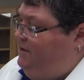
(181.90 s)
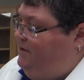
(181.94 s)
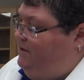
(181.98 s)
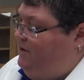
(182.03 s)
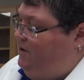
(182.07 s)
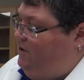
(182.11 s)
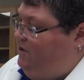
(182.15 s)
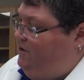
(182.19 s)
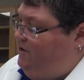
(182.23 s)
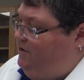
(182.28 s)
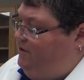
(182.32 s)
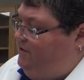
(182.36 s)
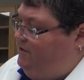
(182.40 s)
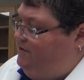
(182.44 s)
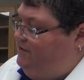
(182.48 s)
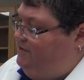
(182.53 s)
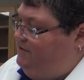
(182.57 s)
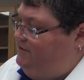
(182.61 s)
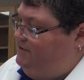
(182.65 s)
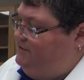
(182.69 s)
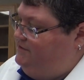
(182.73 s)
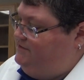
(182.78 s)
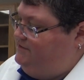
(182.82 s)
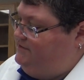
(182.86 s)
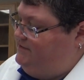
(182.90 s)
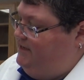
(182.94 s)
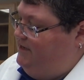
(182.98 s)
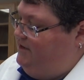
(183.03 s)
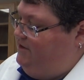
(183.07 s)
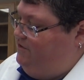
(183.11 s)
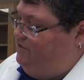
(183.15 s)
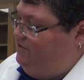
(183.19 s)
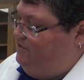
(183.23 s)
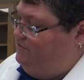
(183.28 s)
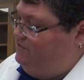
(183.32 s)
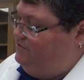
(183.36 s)
Our
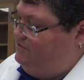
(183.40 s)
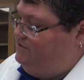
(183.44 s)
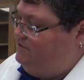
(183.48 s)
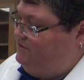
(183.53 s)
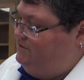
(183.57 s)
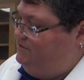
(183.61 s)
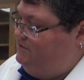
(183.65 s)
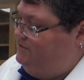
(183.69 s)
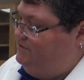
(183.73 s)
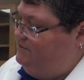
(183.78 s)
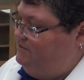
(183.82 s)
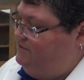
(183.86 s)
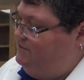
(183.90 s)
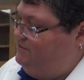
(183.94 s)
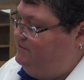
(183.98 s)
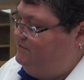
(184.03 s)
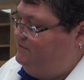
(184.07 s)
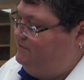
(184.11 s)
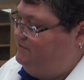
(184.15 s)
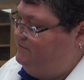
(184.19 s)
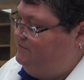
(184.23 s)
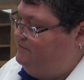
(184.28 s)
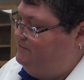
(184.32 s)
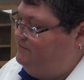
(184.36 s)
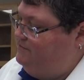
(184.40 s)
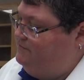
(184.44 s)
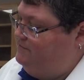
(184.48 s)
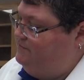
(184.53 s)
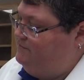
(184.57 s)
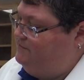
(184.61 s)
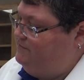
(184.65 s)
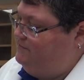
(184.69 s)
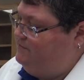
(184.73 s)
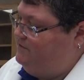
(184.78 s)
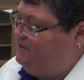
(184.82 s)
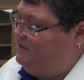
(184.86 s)
cells
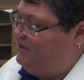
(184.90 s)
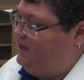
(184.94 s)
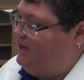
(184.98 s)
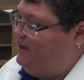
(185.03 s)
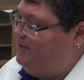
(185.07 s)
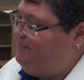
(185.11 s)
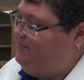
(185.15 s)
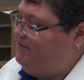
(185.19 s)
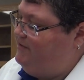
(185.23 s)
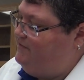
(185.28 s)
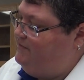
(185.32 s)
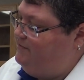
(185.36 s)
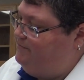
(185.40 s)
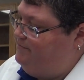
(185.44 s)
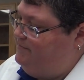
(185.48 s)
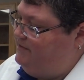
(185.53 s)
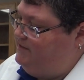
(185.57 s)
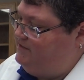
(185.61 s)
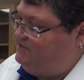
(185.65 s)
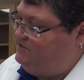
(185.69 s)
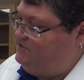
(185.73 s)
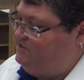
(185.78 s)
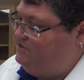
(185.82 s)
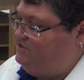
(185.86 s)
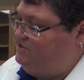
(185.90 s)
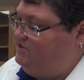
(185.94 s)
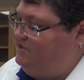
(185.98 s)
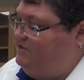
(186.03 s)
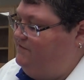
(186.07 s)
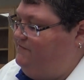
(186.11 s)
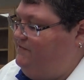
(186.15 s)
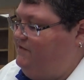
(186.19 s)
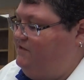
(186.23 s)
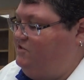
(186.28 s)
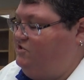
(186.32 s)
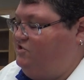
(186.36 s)
copy the message of
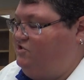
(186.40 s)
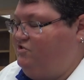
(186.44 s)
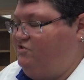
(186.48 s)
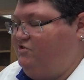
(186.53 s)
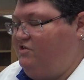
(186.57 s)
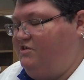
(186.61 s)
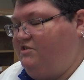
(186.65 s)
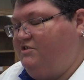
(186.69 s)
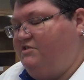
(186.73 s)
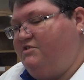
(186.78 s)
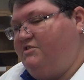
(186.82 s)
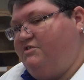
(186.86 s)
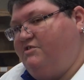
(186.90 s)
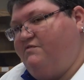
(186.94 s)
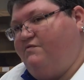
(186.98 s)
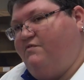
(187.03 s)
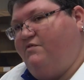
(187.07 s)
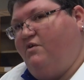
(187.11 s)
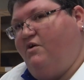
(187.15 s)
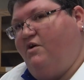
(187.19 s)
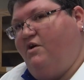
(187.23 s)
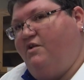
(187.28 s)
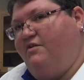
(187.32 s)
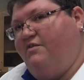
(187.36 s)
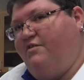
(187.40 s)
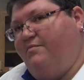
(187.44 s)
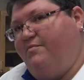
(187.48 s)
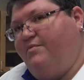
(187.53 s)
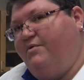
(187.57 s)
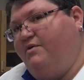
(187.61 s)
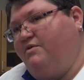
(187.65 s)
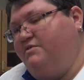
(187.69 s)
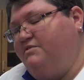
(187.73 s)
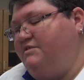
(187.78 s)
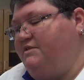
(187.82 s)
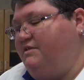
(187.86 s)
the instructions for all of the
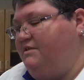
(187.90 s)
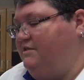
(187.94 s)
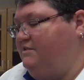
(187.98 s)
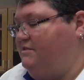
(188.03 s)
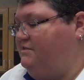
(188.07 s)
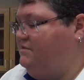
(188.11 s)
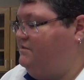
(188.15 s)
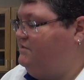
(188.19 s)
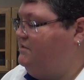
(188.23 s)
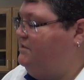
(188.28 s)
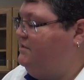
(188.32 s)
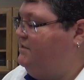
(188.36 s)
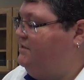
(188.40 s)
proteins